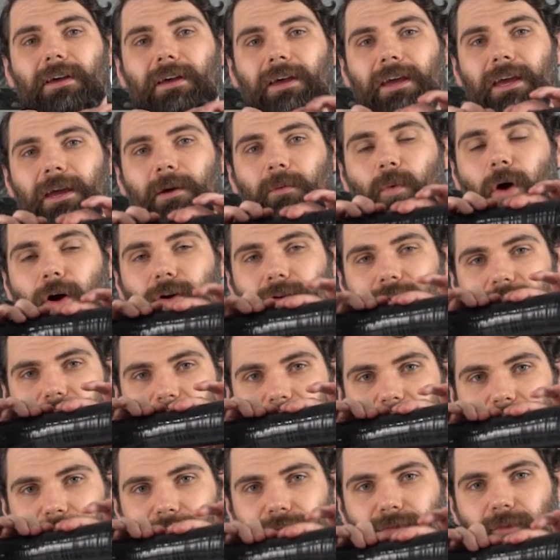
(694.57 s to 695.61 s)
It
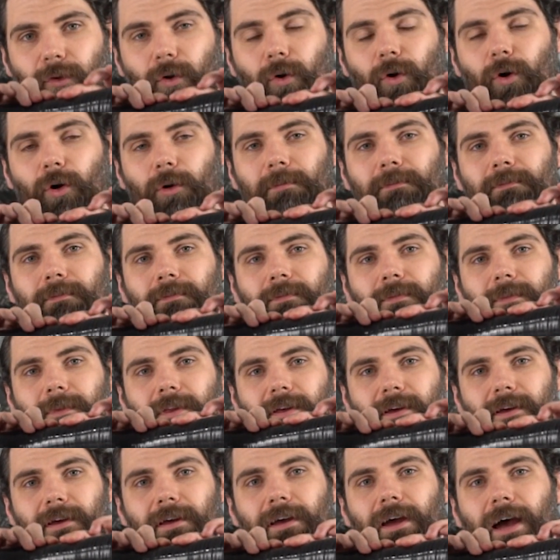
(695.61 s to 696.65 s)
won't deform
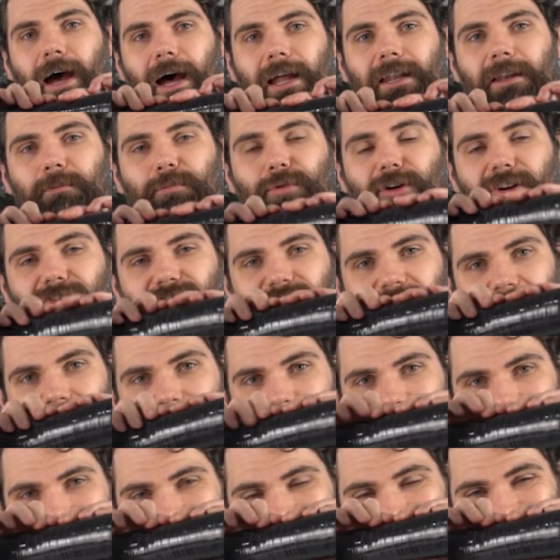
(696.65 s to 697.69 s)
under pressure,
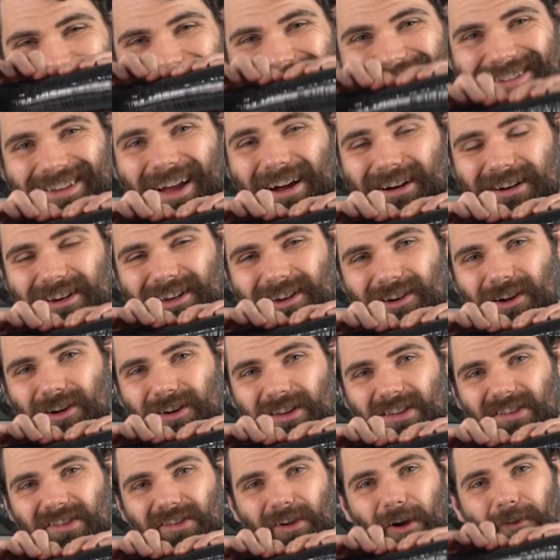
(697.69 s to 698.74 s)
either get sucked in on
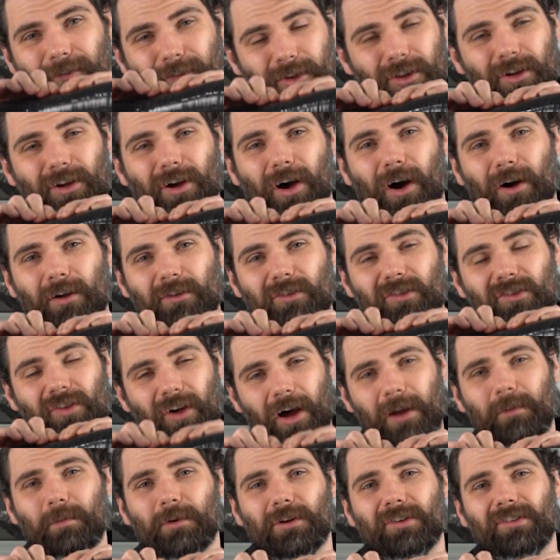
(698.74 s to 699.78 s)
itself on the cold
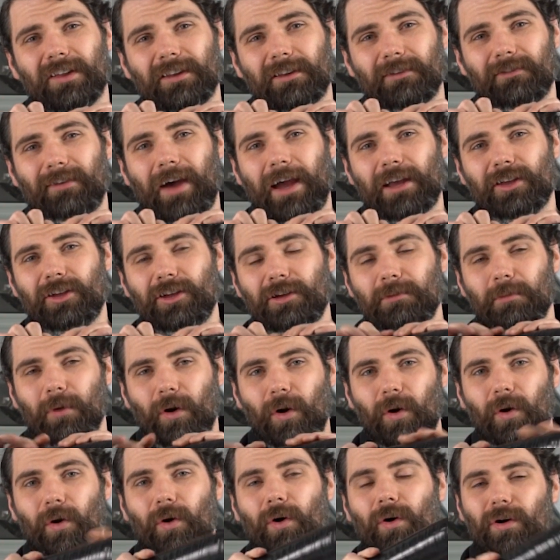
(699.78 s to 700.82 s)
side where it's under vacuum,
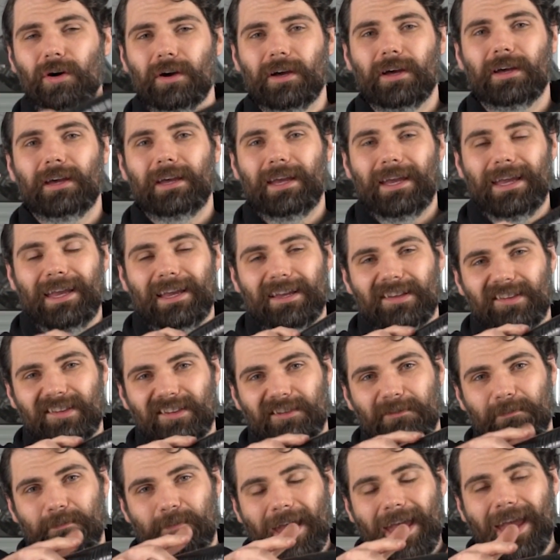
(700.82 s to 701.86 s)
or
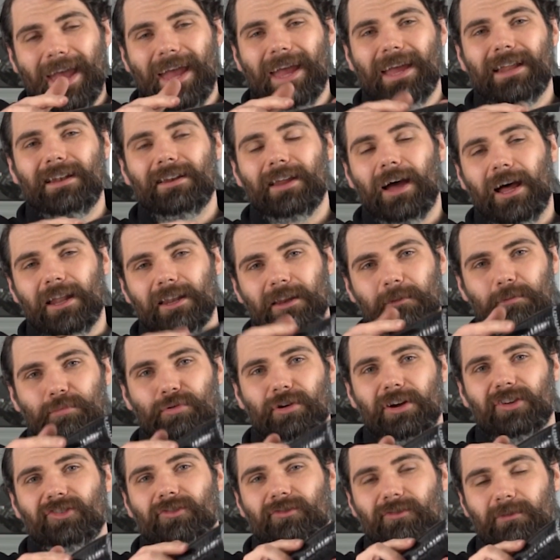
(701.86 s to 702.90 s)
expand under
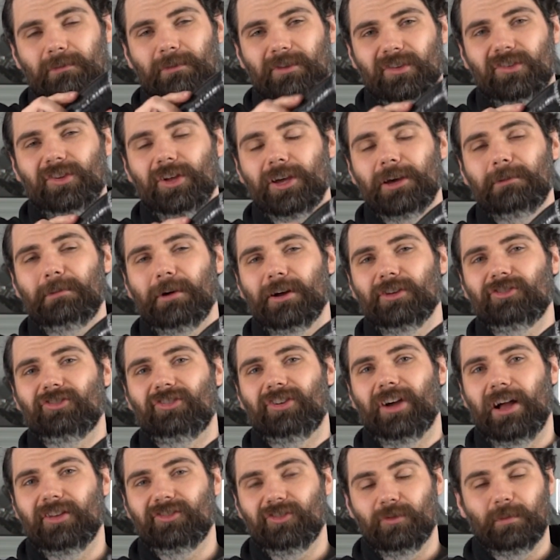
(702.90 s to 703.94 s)
pressure from the
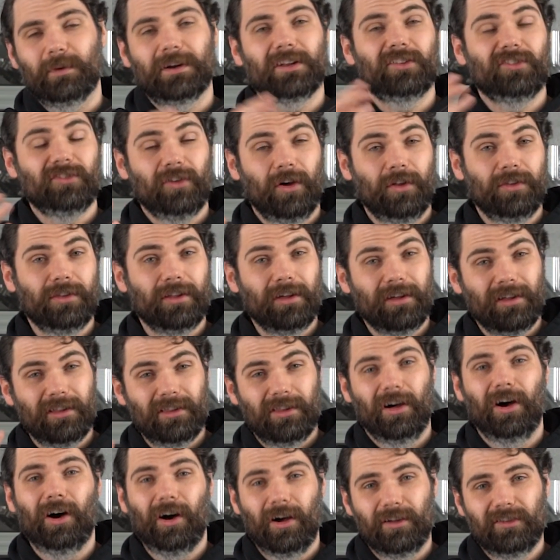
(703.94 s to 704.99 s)
turbocharger when it's on
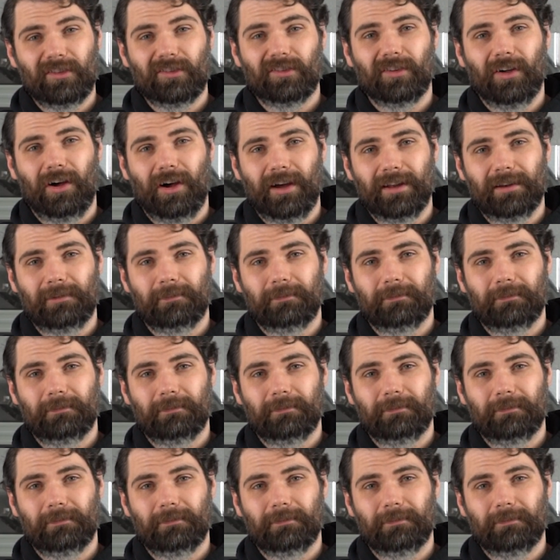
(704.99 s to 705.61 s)
the hot side.